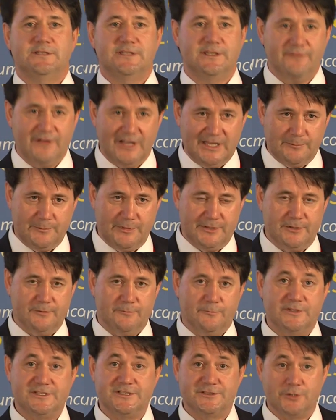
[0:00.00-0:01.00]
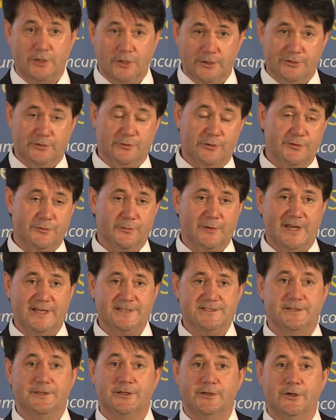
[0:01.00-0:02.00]
development which is
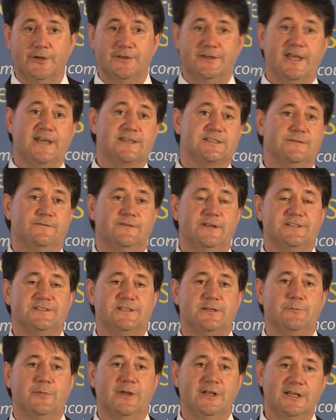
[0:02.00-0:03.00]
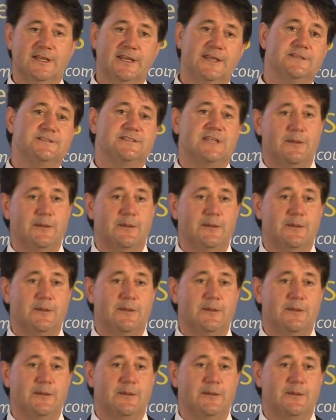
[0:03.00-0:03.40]
unauthorised in the context of listed buildings,